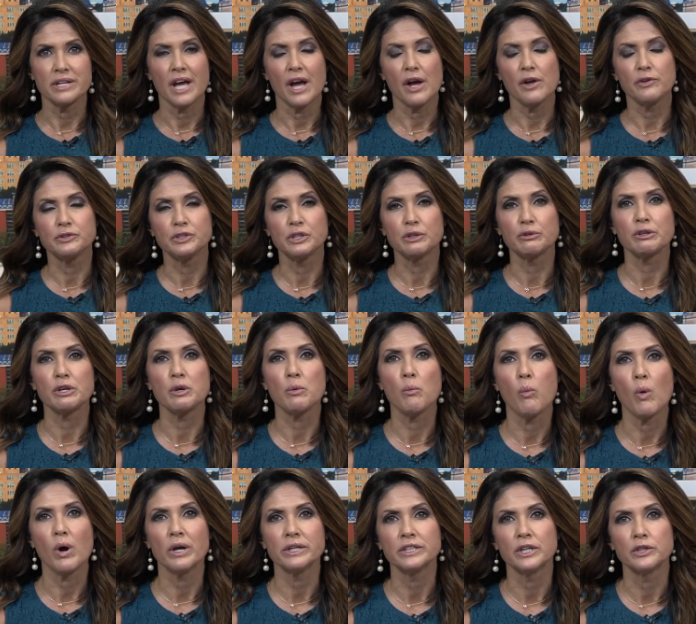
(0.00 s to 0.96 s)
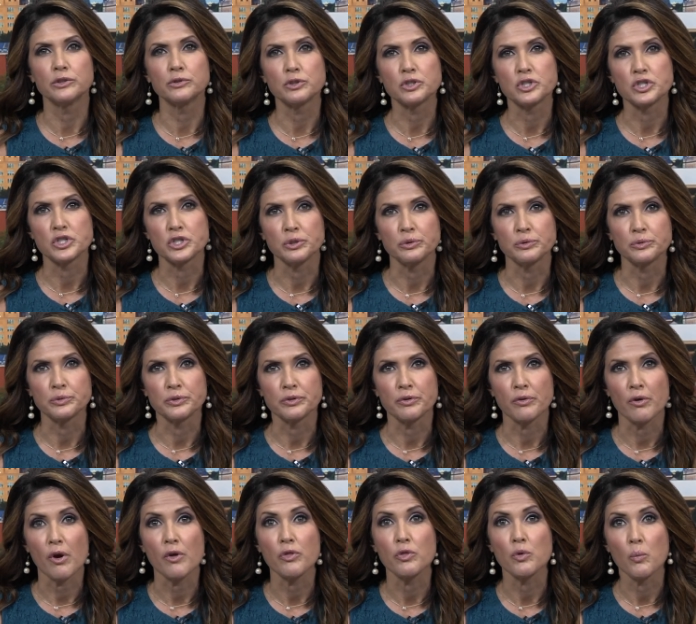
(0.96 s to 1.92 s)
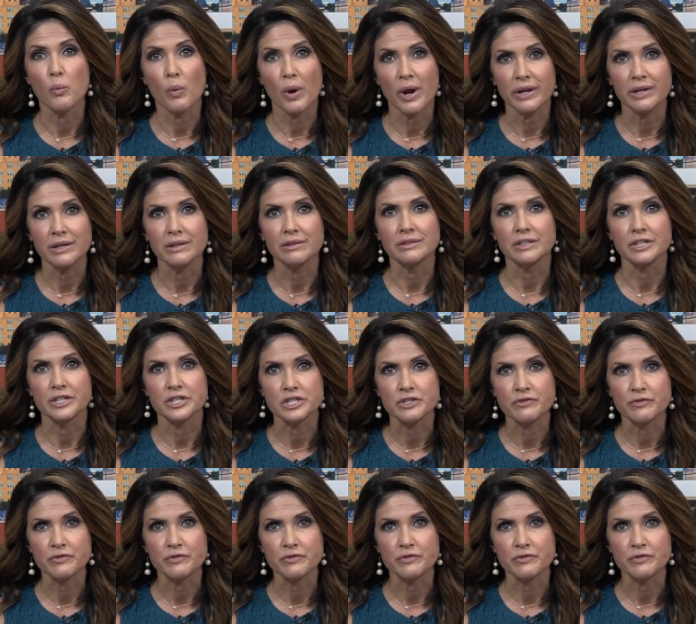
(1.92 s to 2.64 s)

Now, nearly 100 children are on the waiting